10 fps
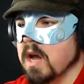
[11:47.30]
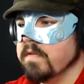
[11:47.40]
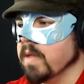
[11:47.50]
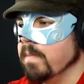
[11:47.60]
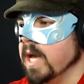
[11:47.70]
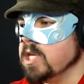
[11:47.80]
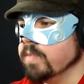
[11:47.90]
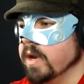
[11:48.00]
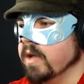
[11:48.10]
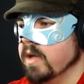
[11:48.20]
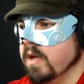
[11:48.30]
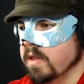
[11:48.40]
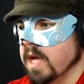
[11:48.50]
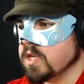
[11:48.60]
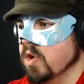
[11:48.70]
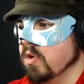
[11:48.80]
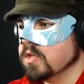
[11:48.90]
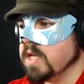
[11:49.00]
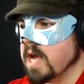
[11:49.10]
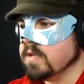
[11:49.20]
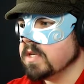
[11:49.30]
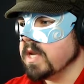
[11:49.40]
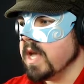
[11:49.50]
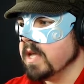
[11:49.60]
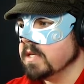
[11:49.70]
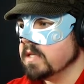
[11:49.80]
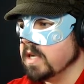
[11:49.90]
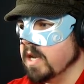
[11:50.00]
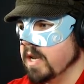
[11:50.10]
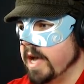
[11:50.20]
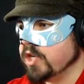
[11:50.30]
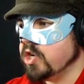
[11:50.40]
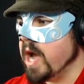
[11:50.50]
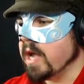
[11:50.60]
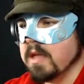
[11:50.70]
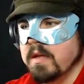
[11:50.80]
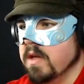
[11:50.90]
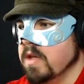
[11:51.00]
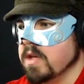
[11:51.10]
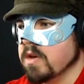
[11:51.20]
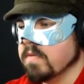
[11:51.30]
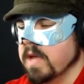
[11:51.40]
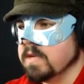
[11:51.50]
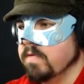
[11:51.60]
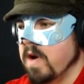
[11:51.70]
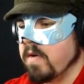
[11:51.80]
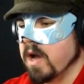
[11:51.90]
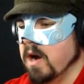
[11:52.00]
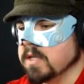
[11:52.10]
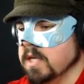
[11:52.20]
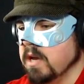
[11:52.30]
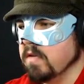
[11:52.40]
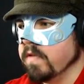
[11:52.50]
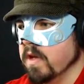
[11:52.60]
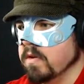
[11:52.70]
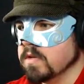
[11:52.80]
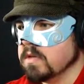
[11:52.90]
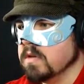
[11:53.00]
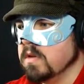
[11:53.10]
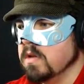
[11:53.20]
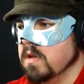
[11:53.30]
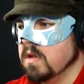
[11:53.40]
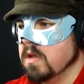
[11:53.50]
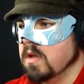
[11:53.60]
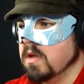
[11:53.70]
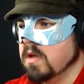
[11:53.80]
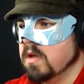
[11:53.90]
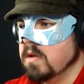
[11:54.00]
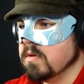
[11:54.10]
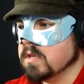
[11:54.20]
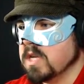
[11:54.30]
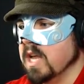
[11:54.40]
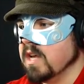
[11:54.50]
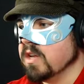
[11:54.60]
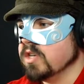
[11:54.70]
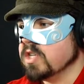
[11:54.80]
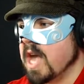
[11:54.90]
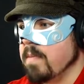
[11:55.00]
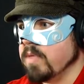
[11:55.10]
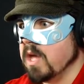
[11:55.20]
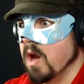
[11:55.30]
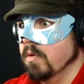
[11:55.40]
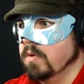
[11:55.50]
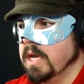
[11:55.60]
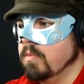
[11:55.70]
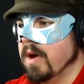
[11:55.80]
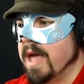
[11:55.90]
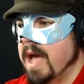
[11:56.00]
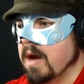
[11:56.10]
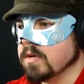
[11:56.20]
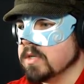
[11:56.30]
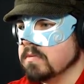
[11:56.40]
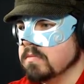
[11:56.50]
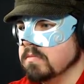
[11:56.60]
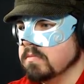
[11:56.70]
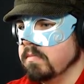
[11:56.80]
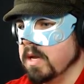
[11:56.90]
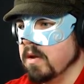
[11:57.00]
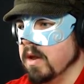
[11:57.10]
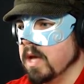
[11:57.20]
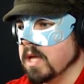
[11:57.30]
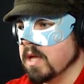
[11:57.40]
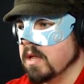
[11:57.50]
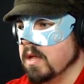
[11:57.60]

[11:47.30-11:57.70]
for the basement. That's hooks downstairs in that shack. It's very hard to get off those, because the killer can just camp the only way out. Me no likey.